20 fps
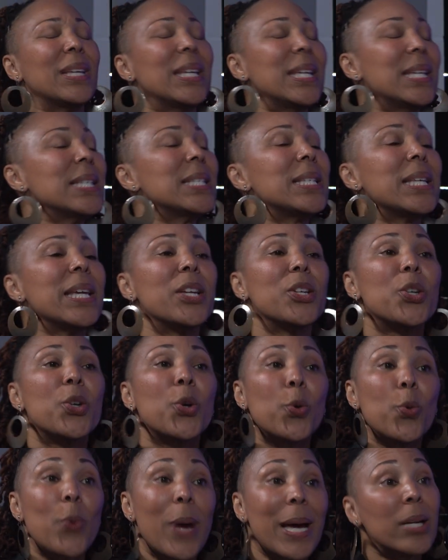is
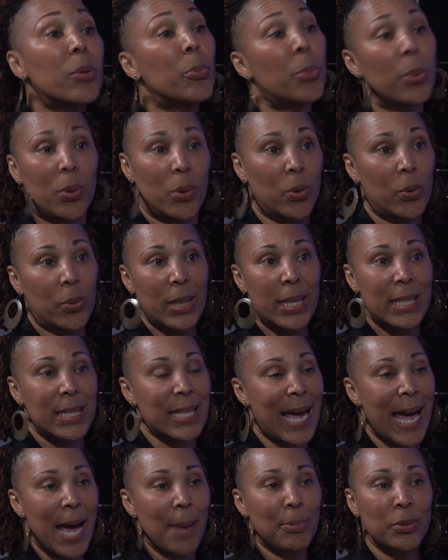incredible. It's
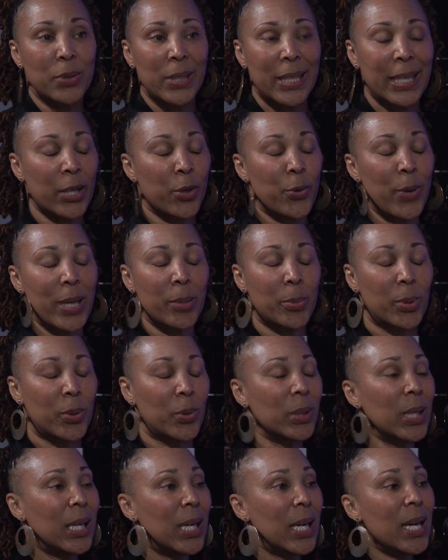absolutely
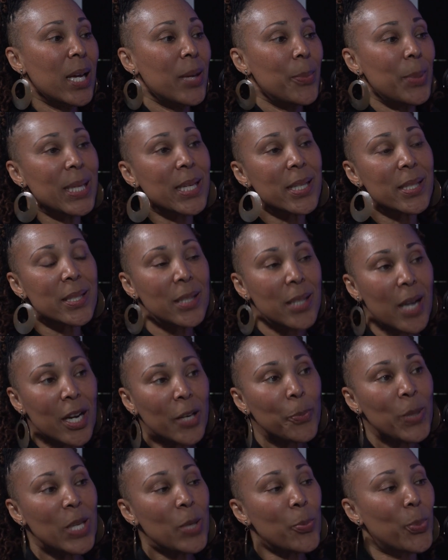incredible because
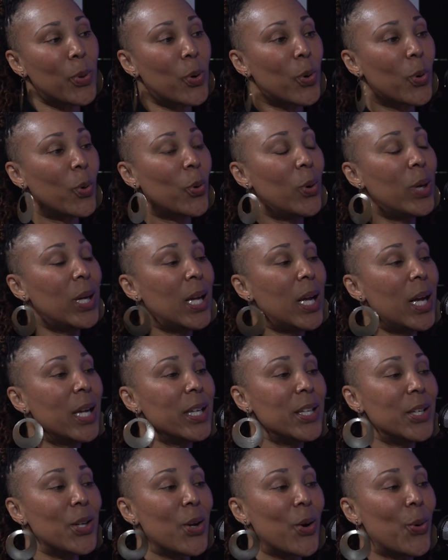young people,
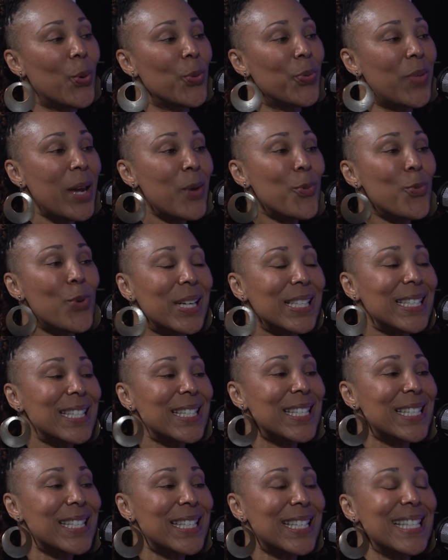they
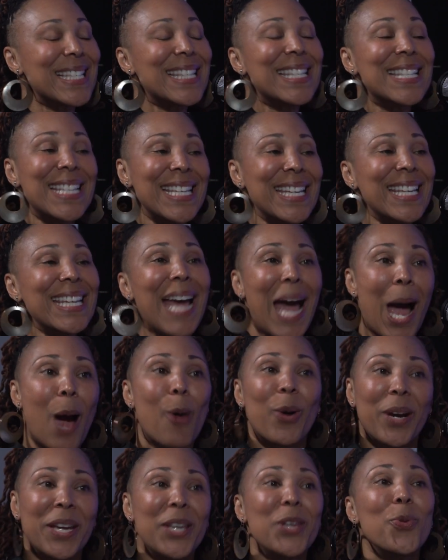want to see
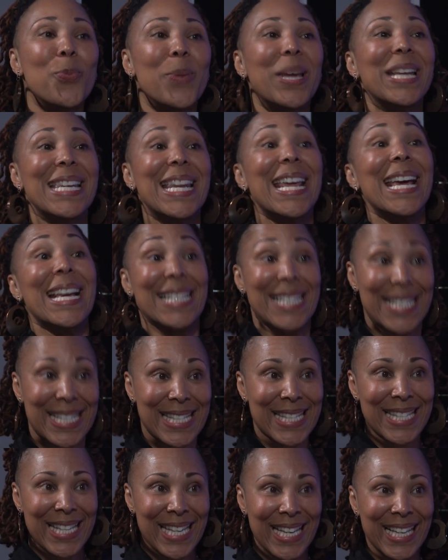our
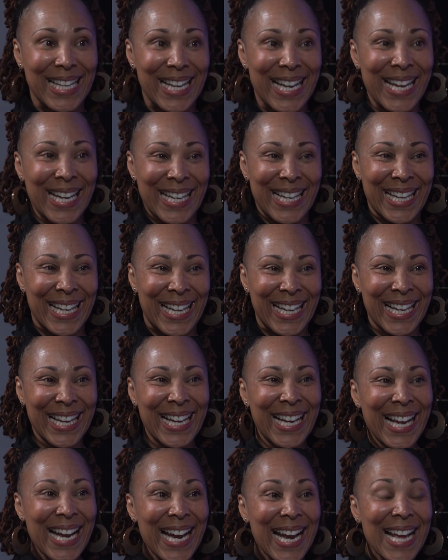humanness.
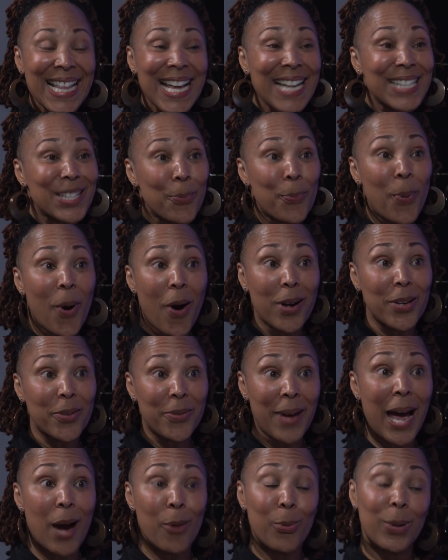That's a part
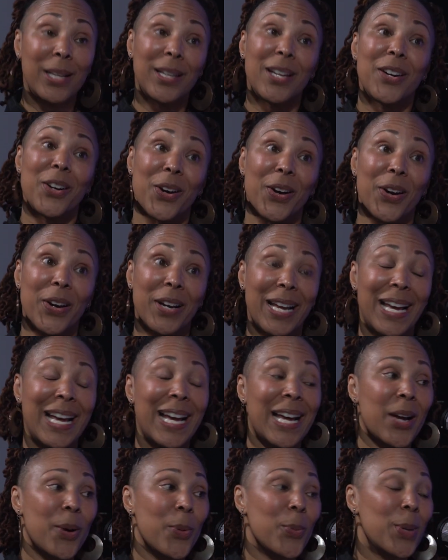of how we learn.
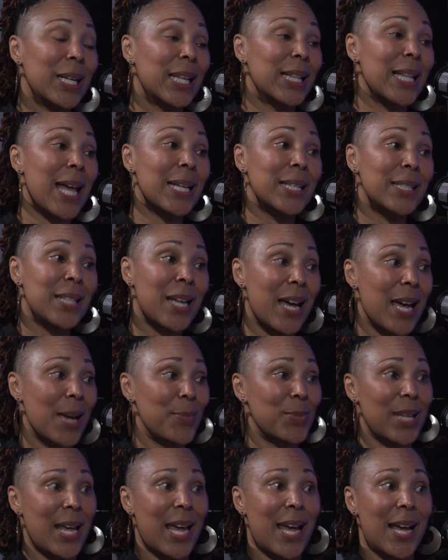But a lot of
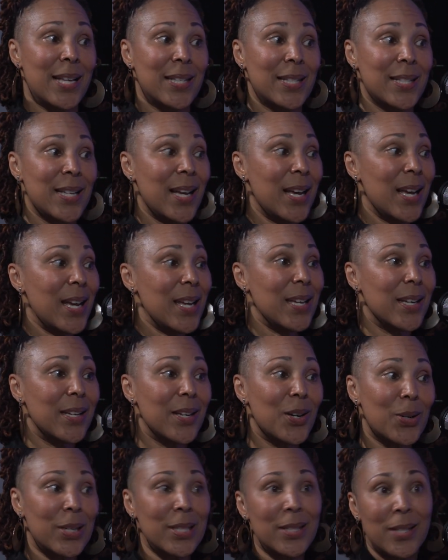times as,
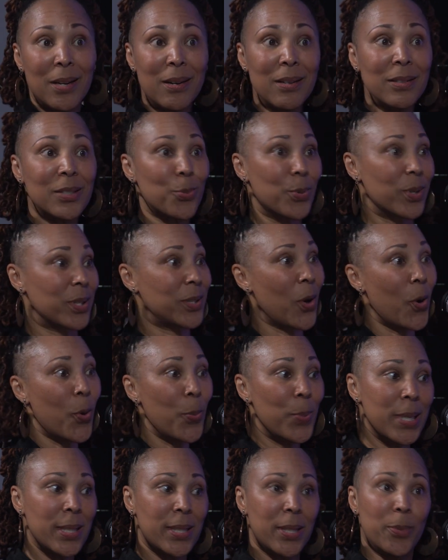adults, we're so
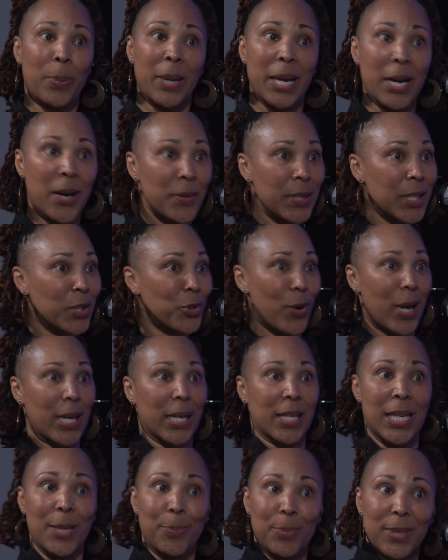busy parenting, trying
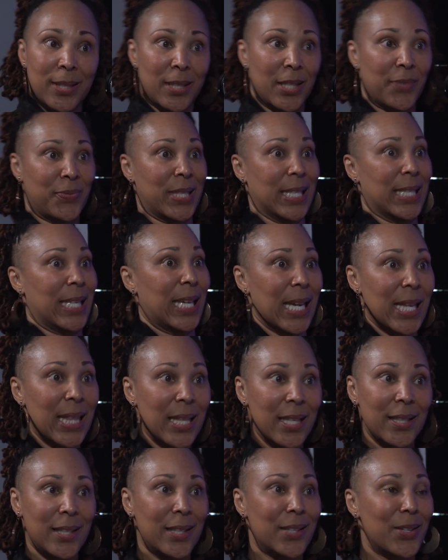to keep the stuff
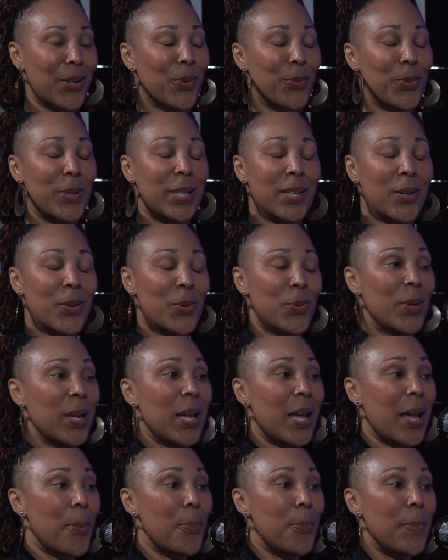together. We don't
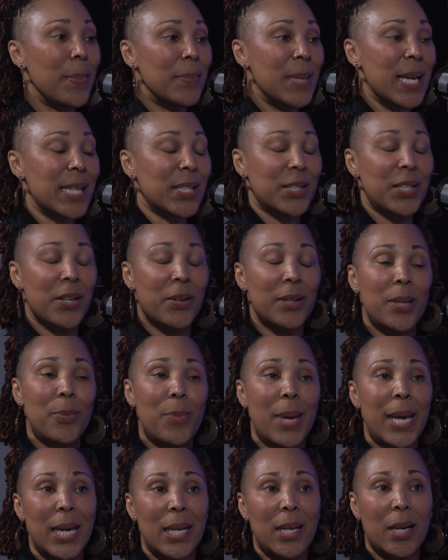necessarily
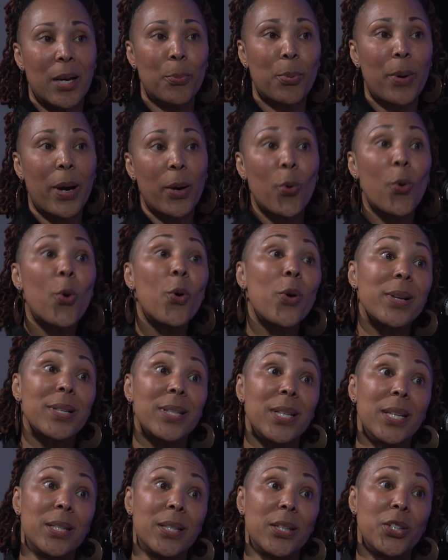make it a
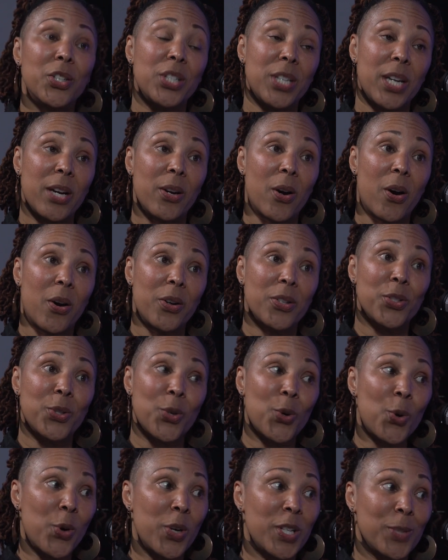priority to share our
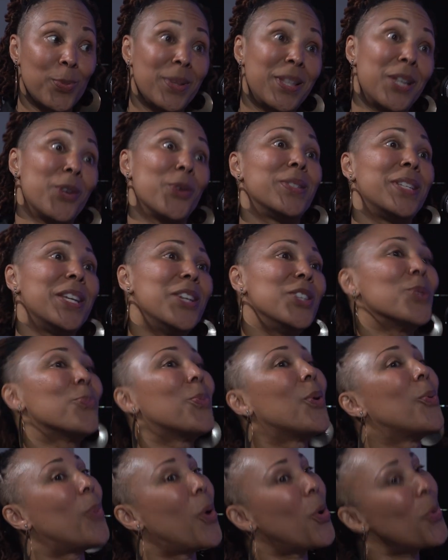stories, but there are
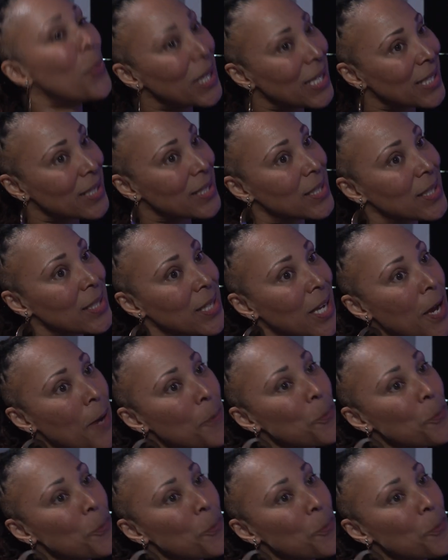teachable moments